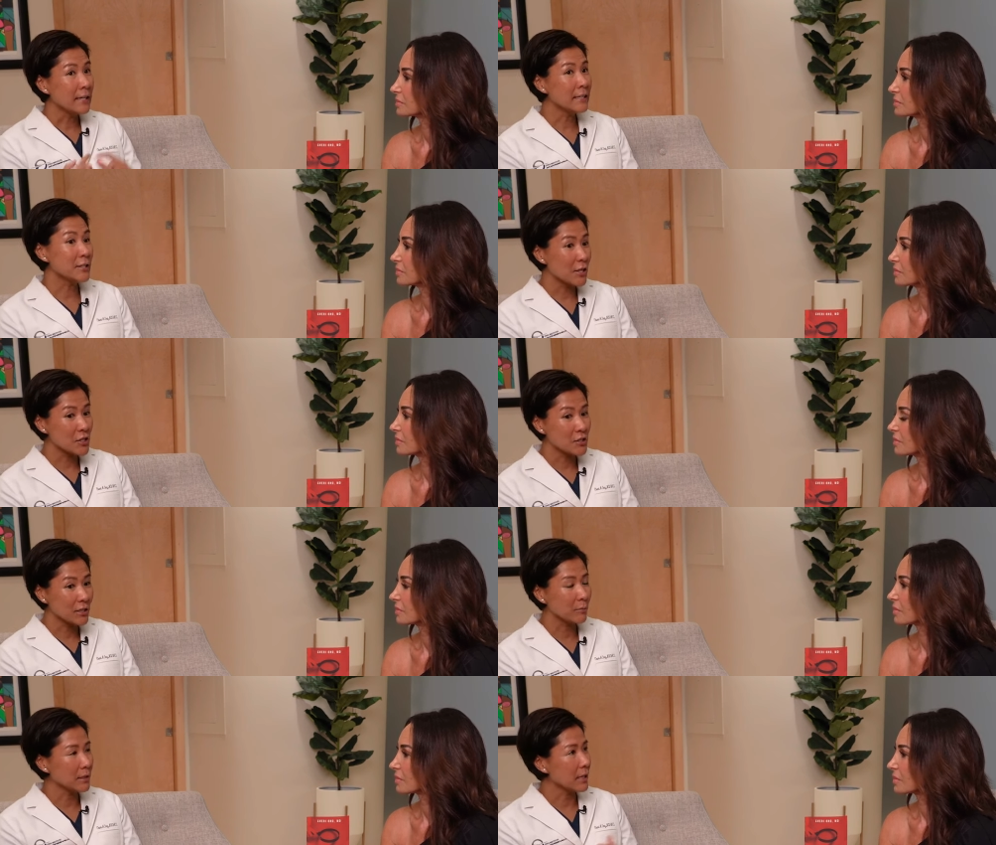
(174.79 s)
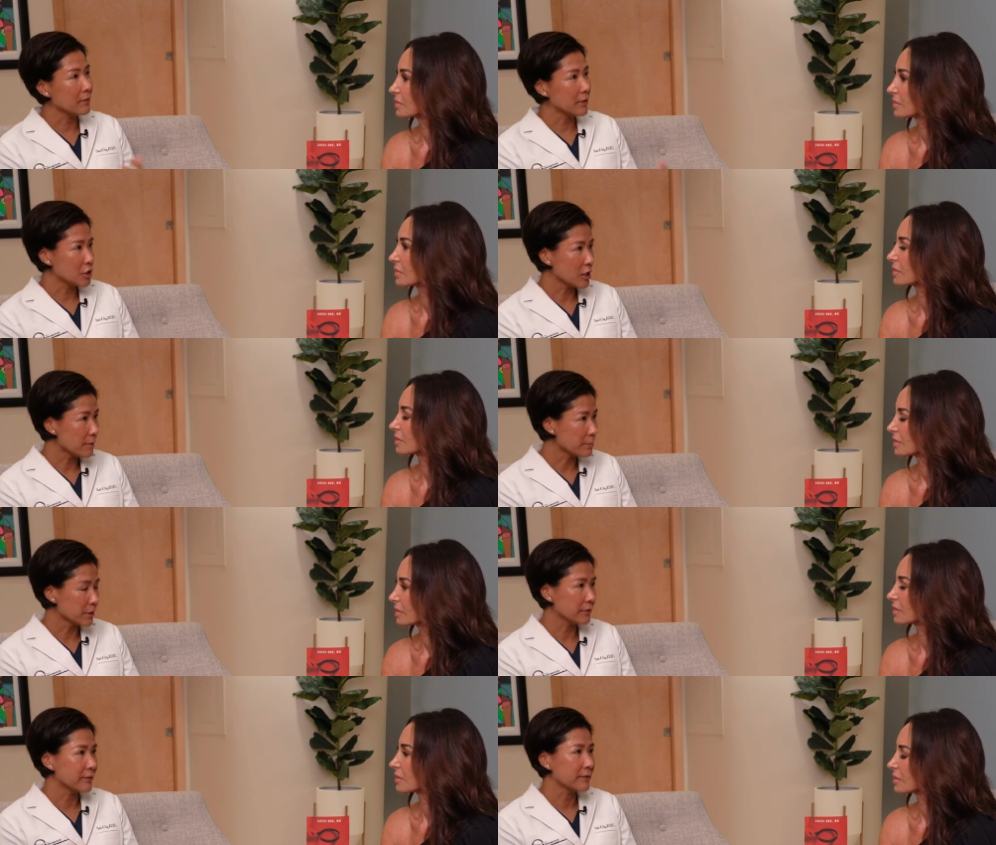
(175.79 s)
Speaker 1: In addition, when you're having
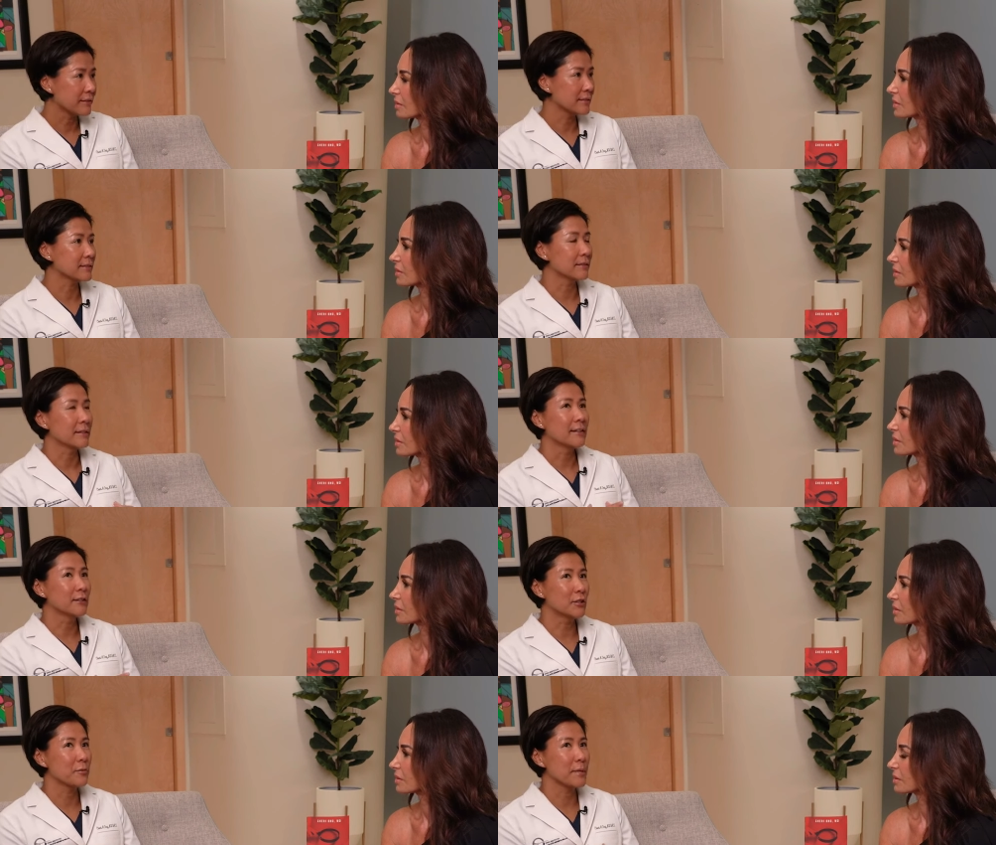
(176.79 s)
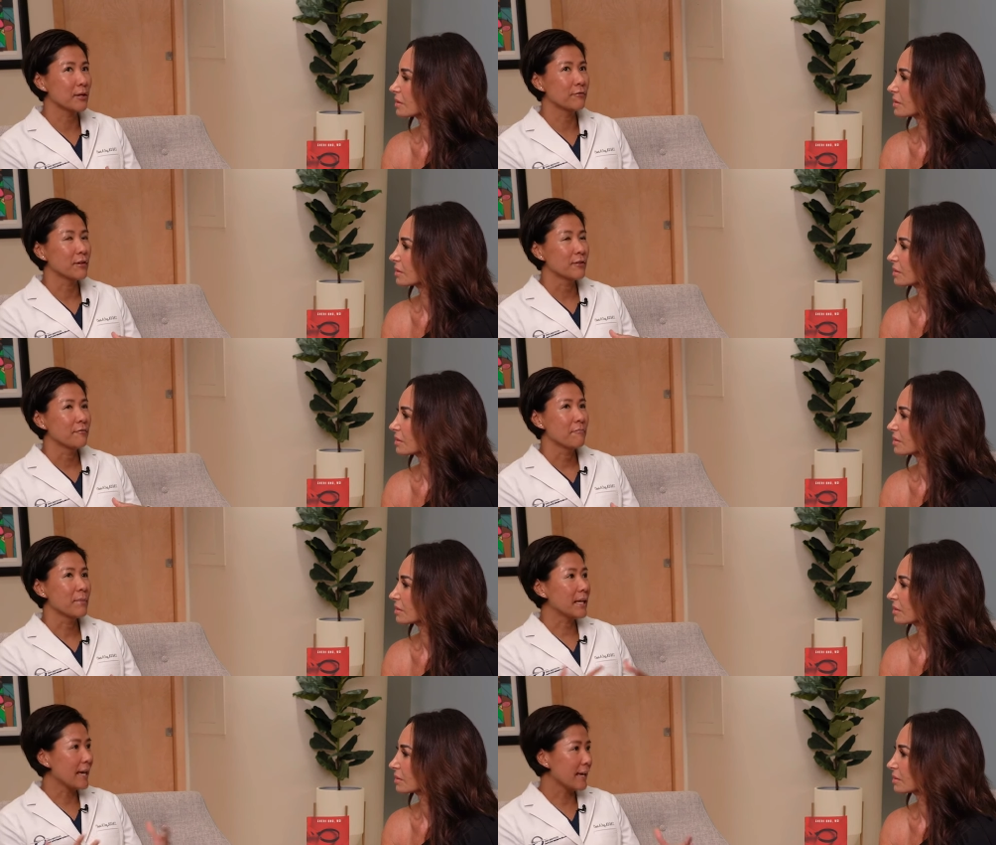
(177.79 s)
childbirth, there's a little bit of
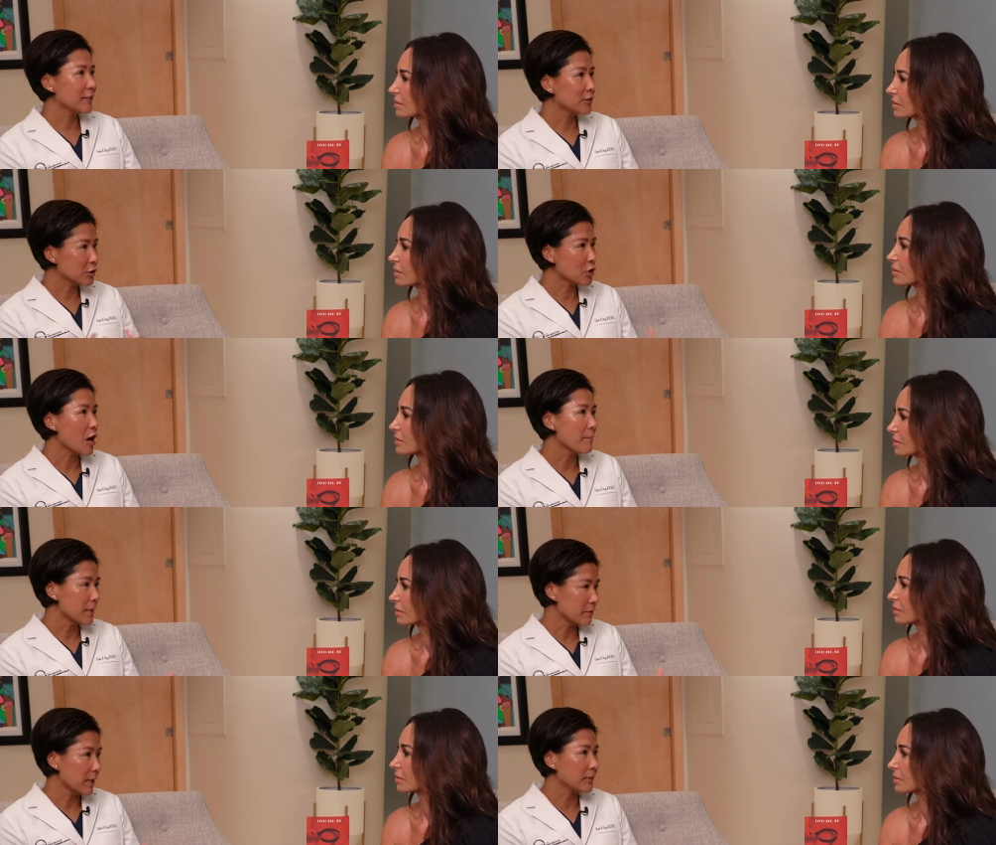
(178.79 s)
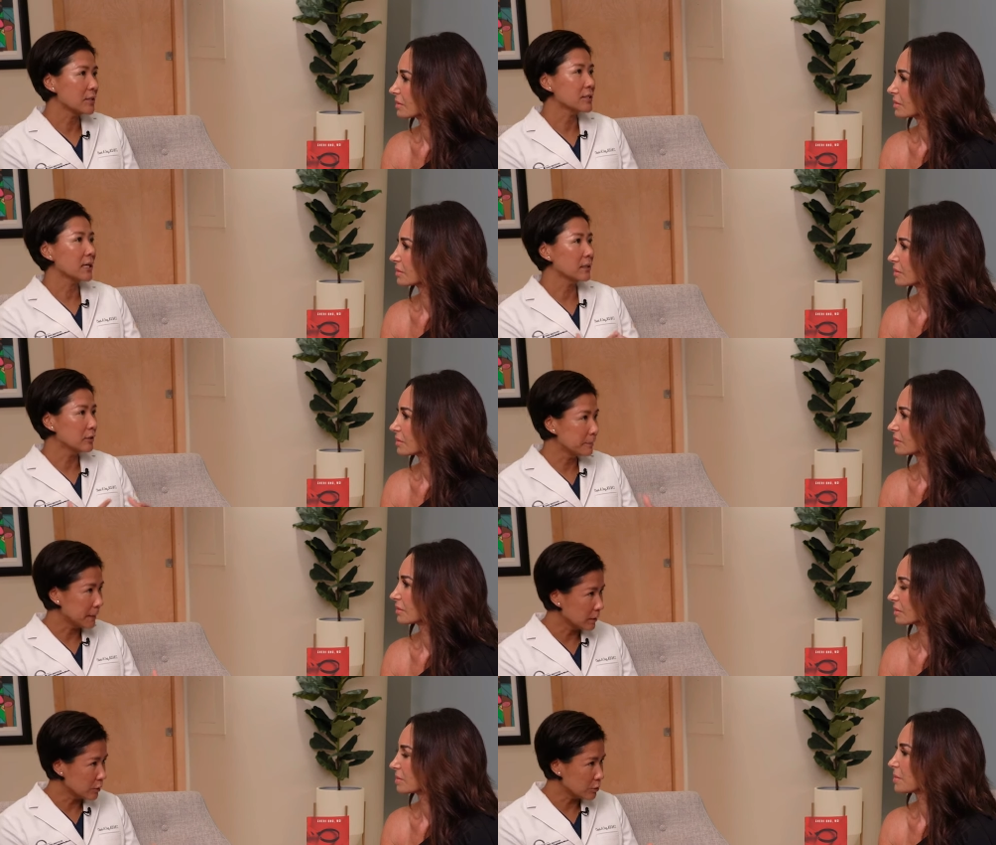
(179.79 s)
mechanical trauma, right? Things get a little
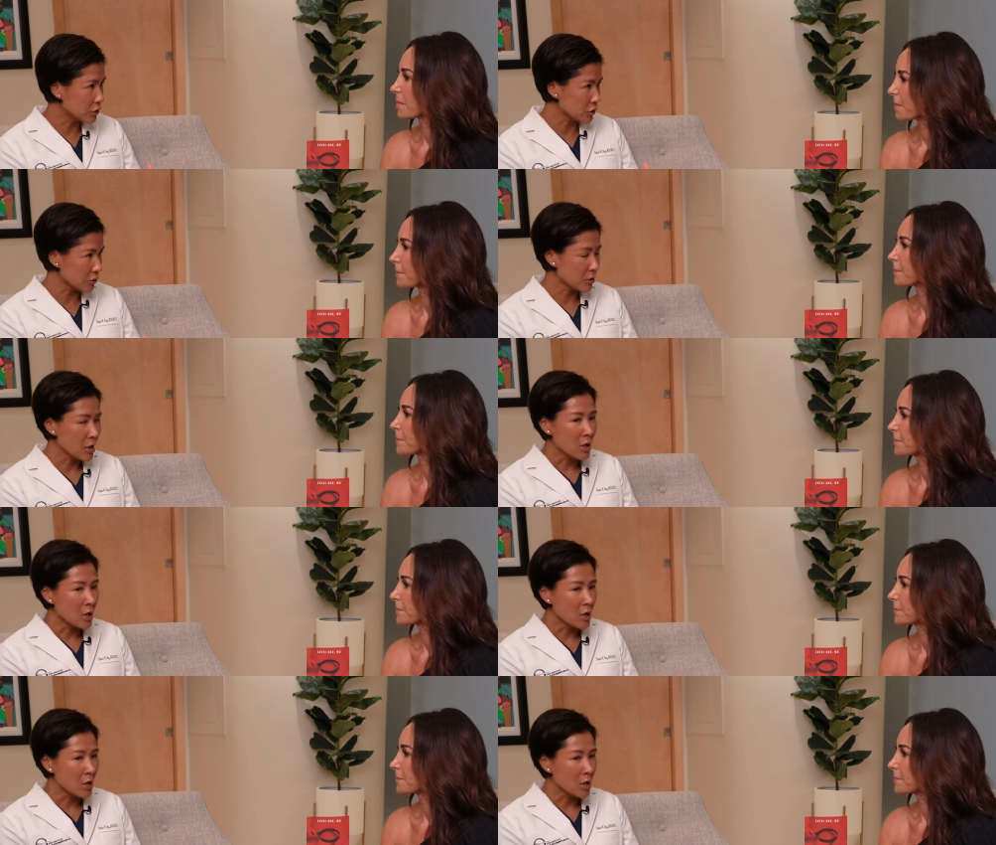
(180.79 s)
bit looser.